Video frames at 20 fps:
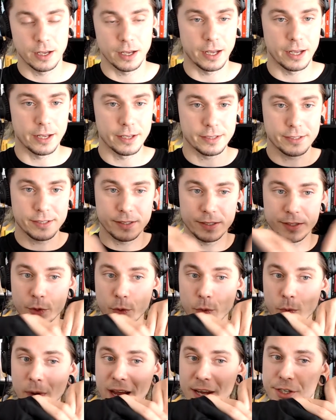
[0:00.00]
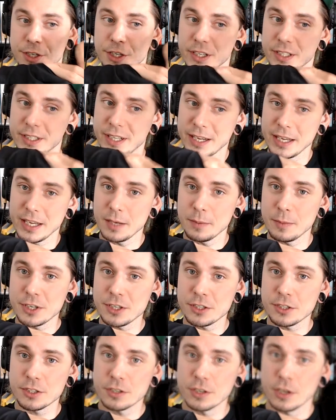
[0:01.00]
stretching the
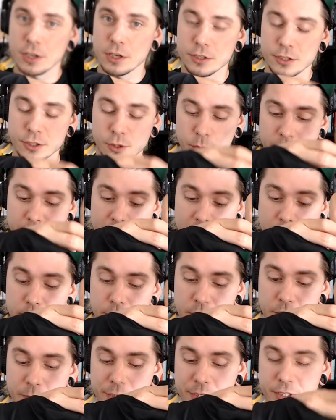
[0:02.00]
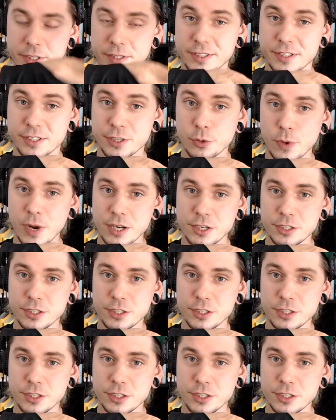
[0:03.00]
image, so the image is stretched.